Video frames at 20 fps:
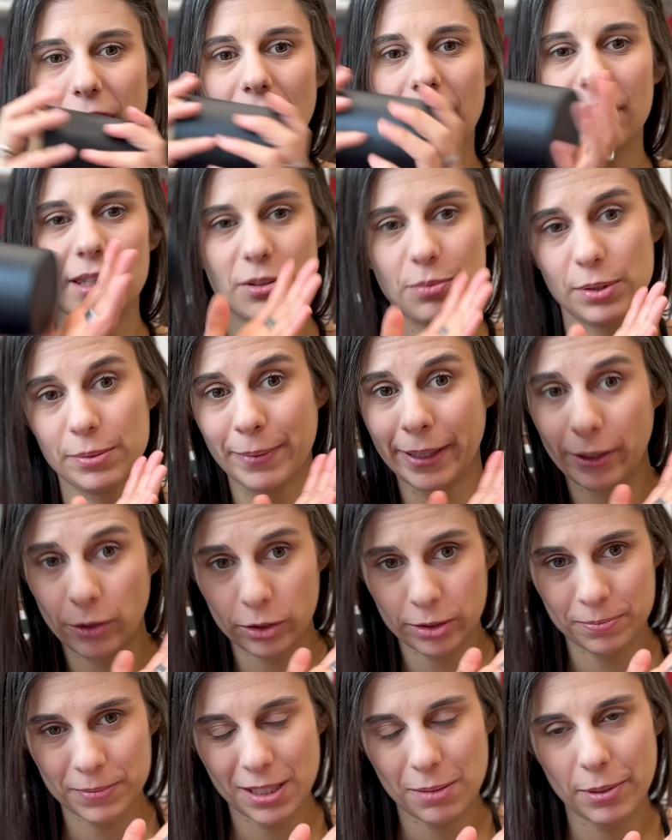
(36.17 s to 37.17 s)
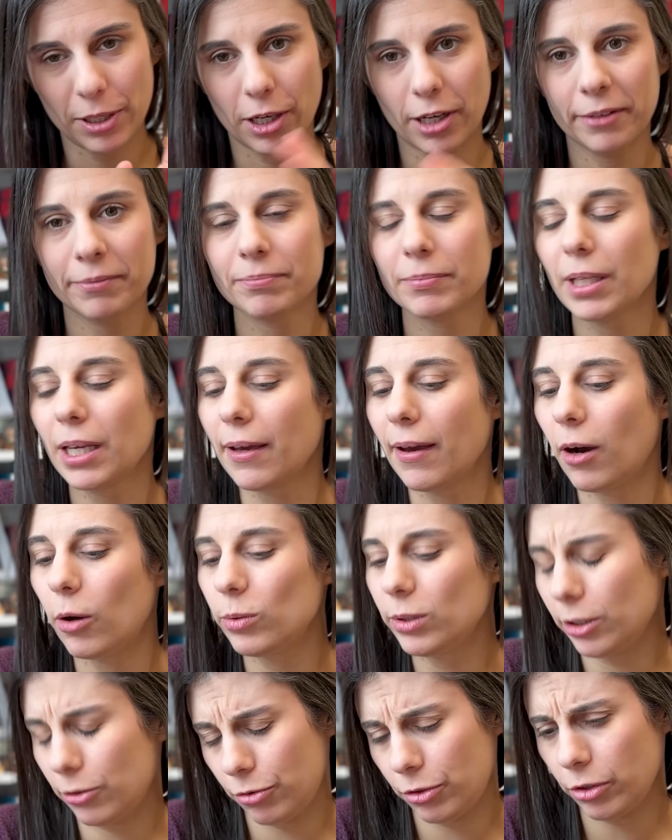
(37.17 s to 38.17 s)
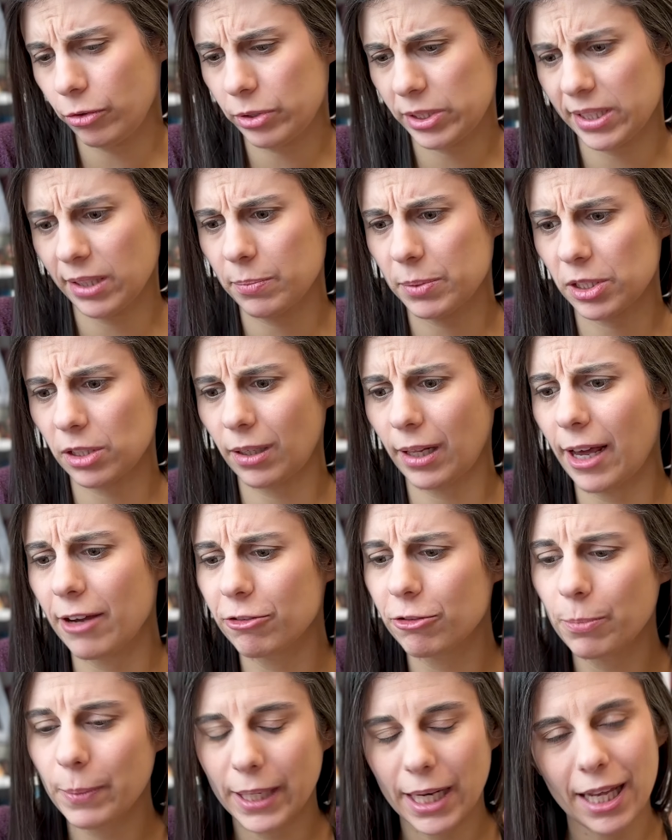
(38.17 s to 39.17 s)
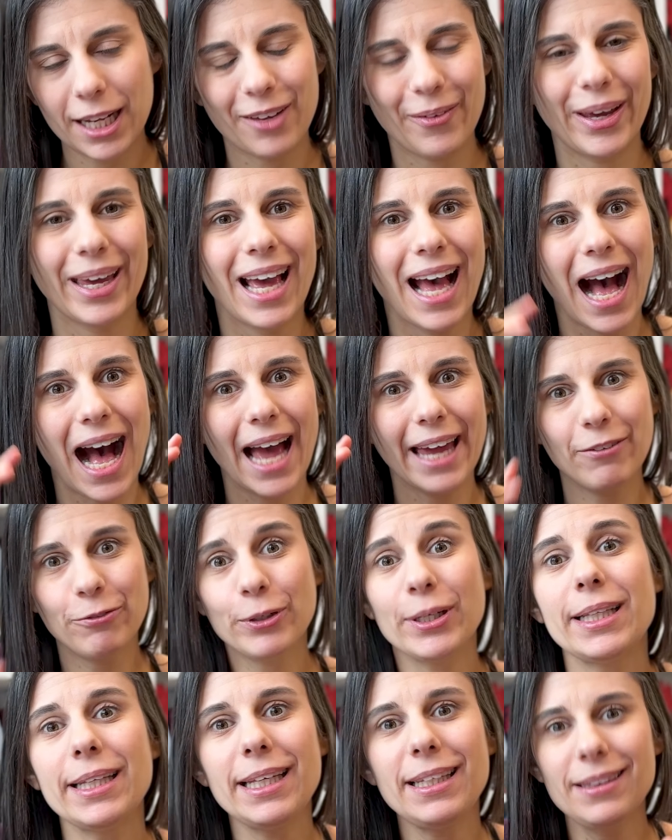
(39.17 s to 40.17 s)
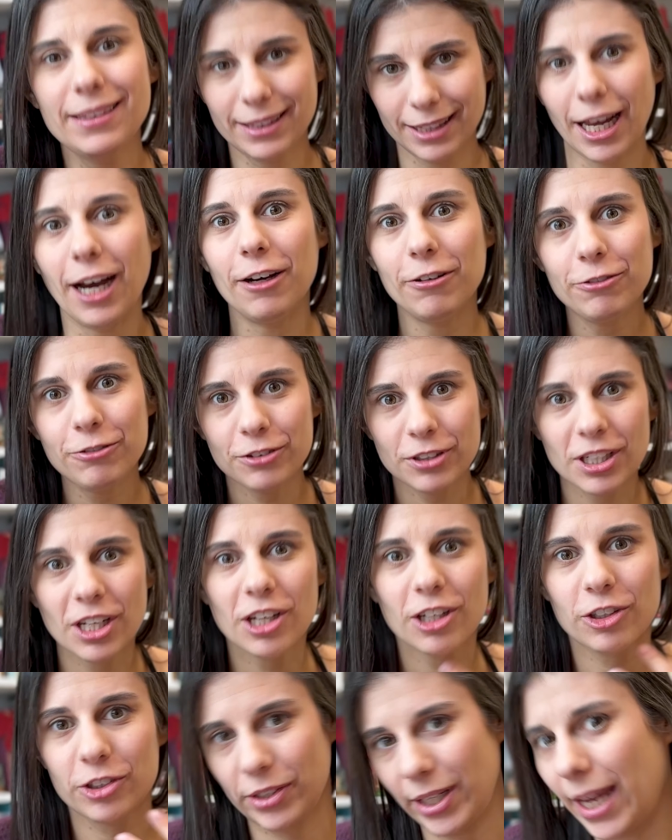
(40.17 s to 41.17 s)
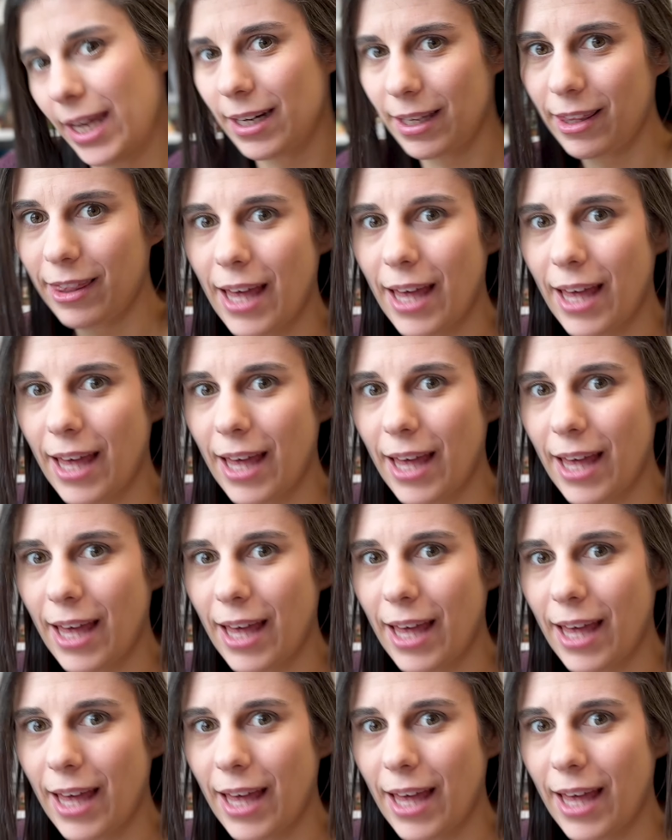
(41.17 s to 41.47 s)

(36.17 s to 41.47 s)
This was my autumn TBR. Only a few slips are left, but anyway, I really loved creating